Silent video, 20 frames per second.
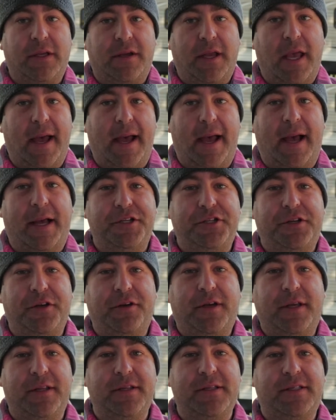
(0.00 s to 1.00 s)
So yeah, as you
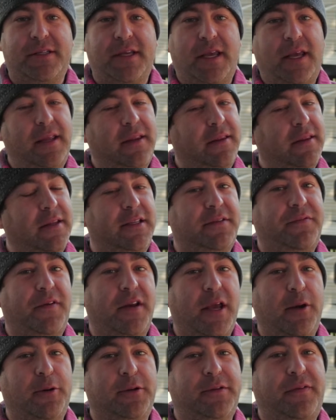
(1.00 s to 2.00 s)
can see, this
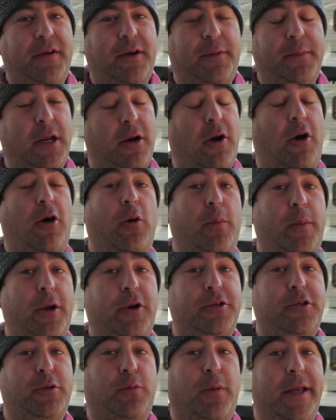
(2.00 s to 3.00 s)
video was filmed in
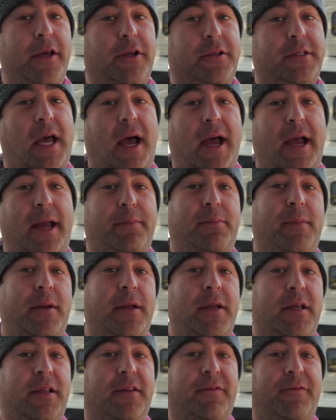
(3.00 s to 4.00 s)
almost real time.
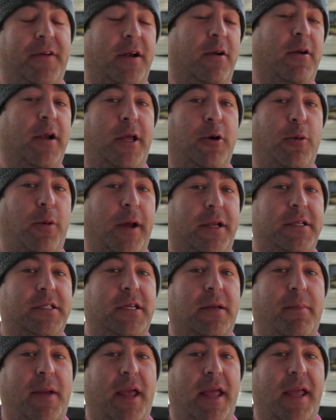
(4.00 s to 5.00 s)
It's very quick
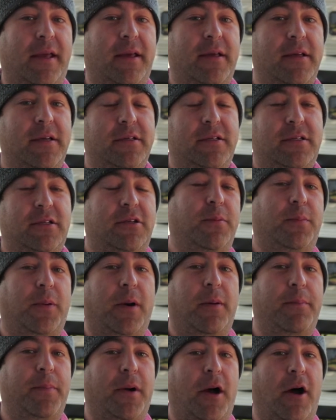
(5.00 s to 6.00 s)
to make, super
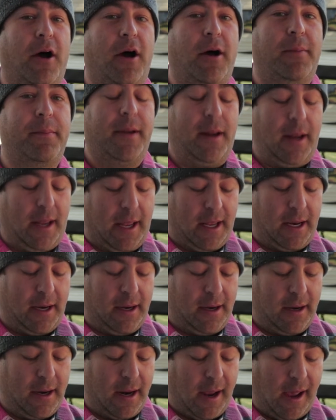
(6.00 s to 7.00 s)
bomb,
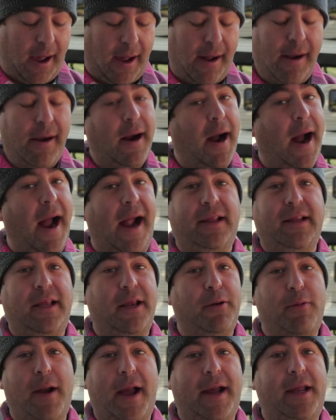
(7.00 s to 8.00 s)
and uh, highly
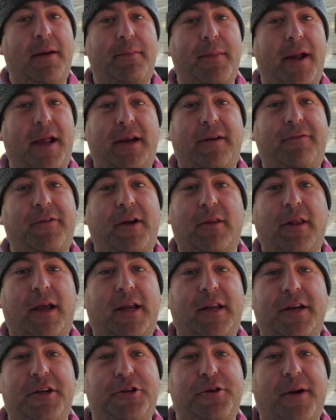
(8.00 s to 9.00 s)
recommend if you're
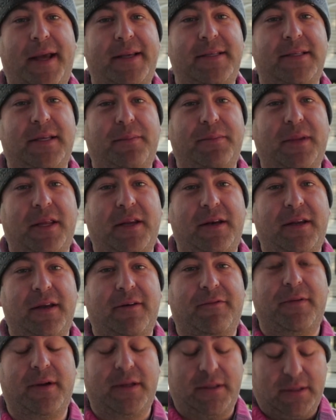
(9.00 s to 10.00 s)
looking to try something
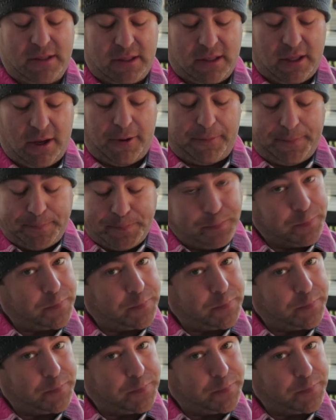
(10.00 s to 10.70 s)
different. So